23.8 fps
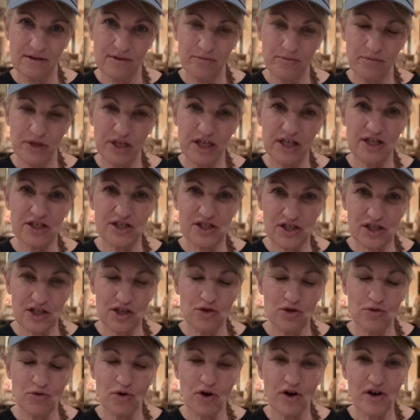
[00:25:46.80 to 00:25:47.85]
because
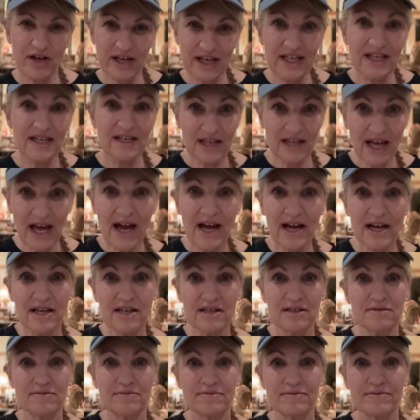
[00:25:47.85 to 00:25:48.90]
you are in lack.
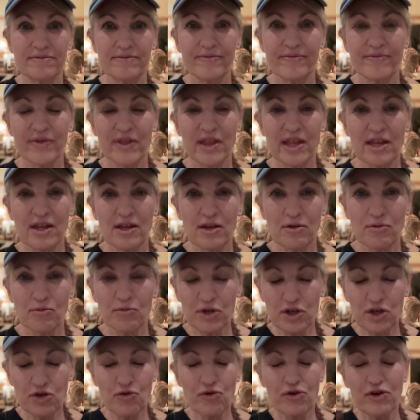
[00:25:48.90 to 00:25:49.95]

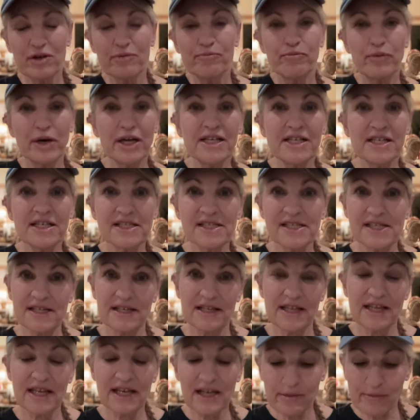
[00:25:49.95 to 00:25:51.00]
When you are in abundance,
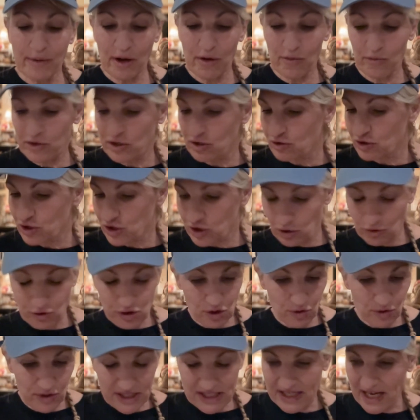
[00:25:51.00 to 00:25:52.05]
think about when you're
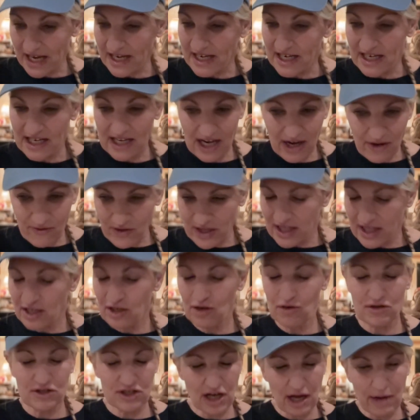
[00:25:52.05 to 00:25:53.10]
so excited and everything,
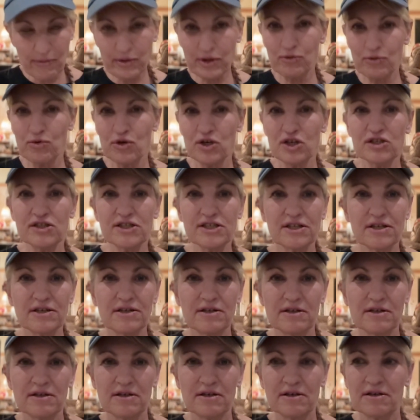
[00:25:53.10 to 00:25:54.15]
you're on top of the world,
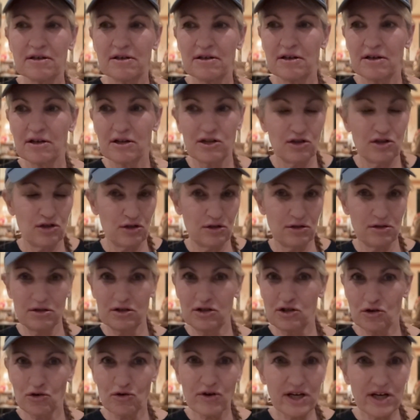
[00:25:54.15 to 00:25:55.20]

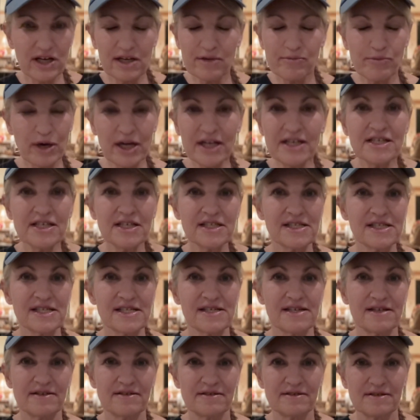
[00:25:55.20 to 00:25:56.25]
you're in
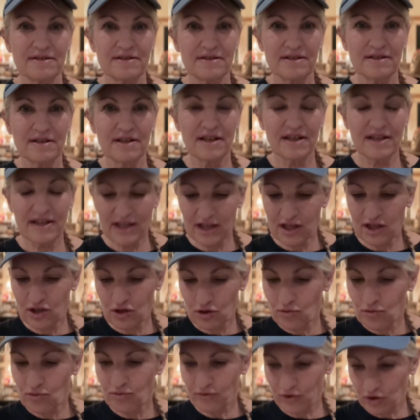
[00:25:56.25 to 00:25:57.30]
abundance. That
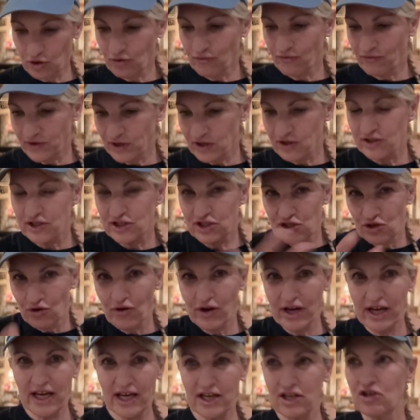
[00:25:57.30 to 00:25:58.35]
you feel the
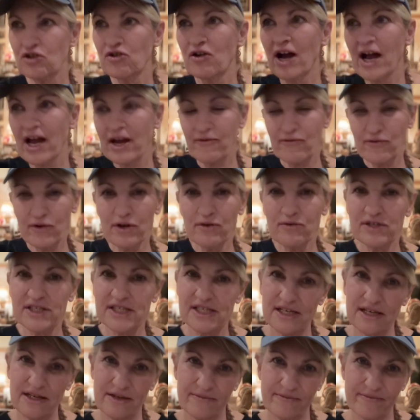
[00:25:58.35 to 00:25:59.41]
joy and your high
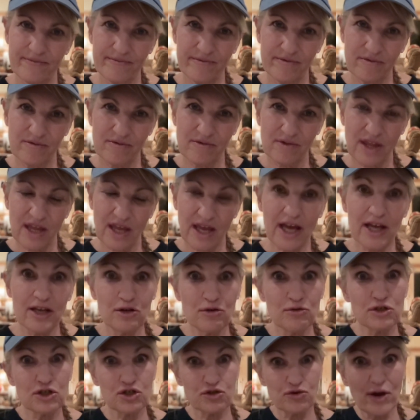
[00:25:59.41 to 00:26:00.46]
frequency, and
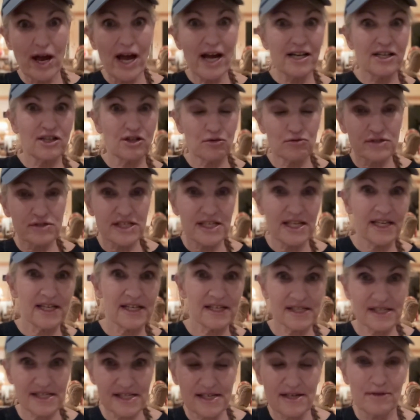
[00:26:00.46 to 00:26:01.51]
you attract those
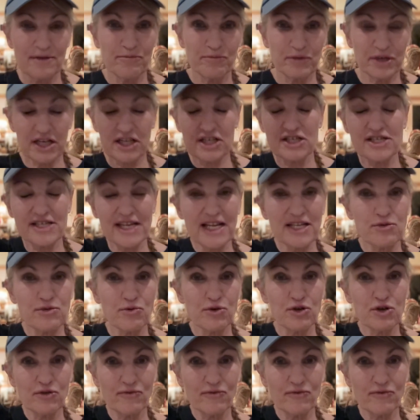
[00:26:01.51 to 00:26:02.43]
things because that's where you're